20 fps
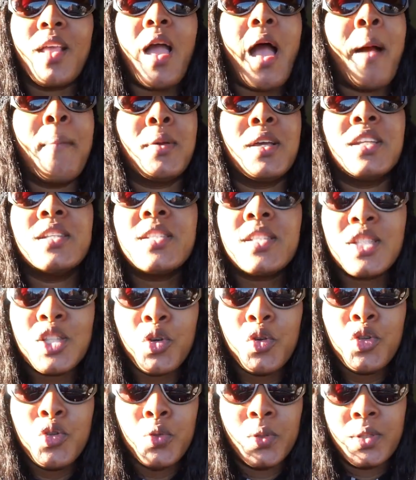I'm gonna
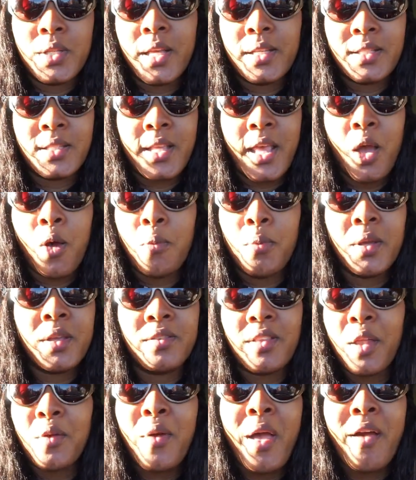still use that scale
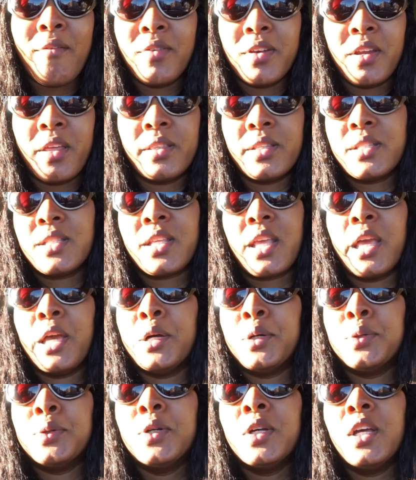because I don't have another
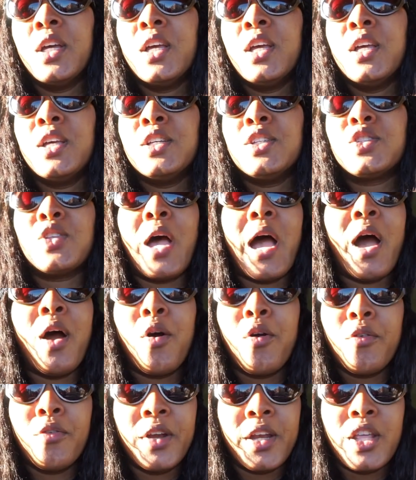scale. So I
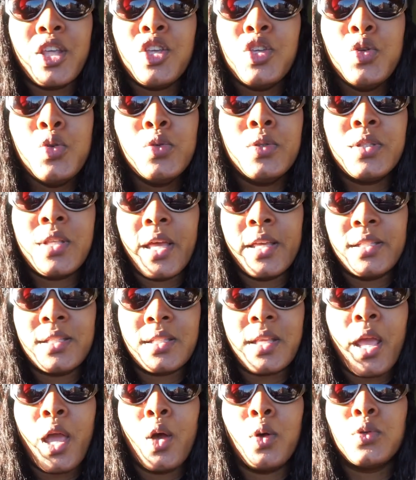already used that
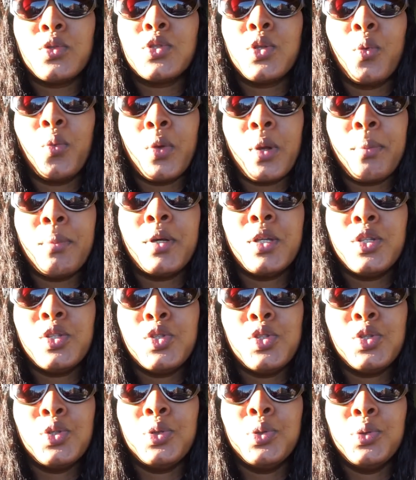scale. So what I'm gonna
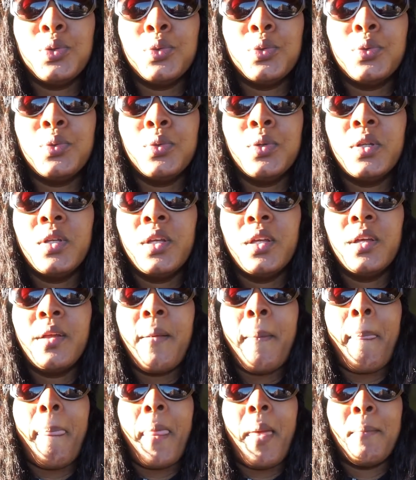do,
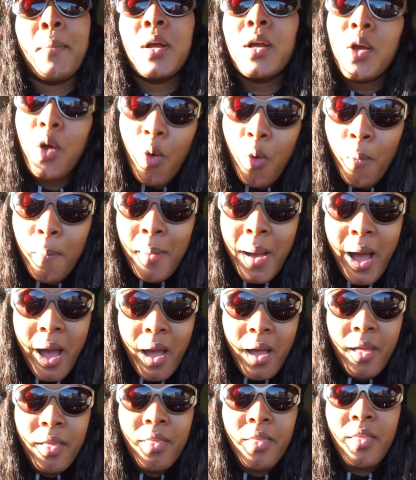I'm gonna go
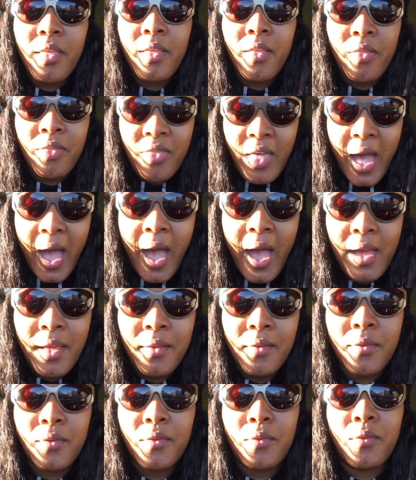by
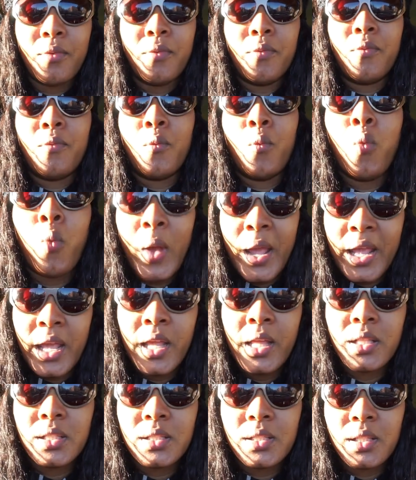that
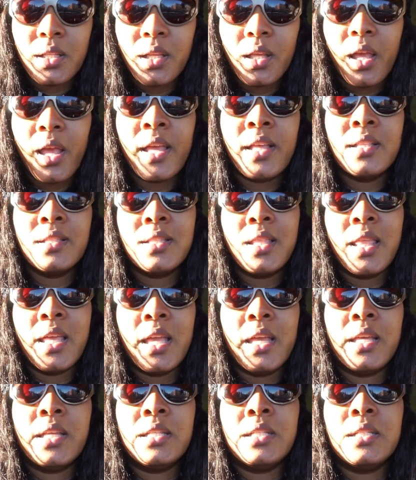weight and
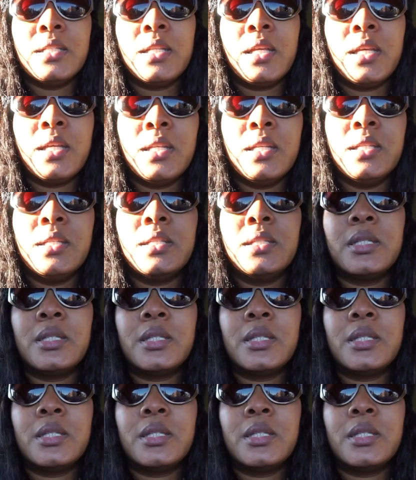then in